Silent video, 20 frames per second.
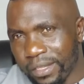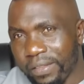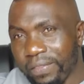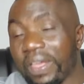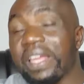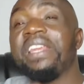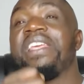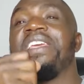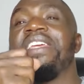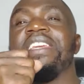
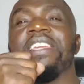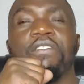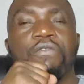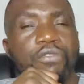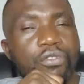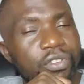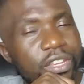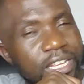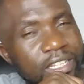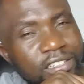Then he
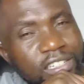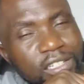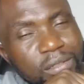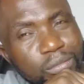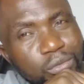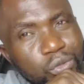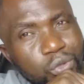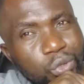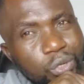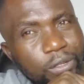interviewed Justin
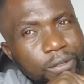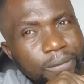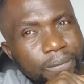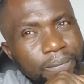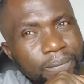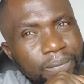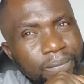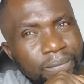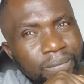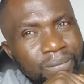Muturi.
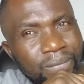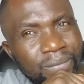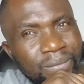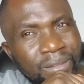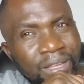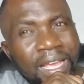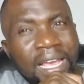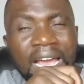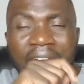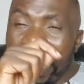
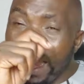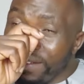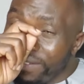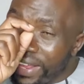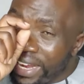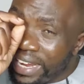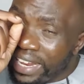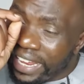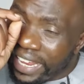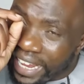And
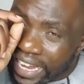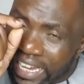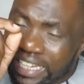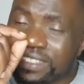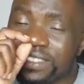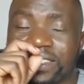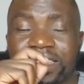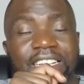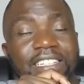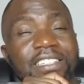then he
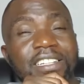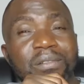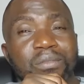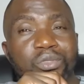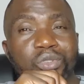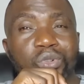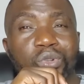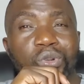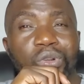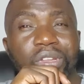asked Justin
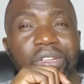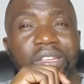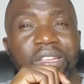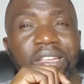Muturi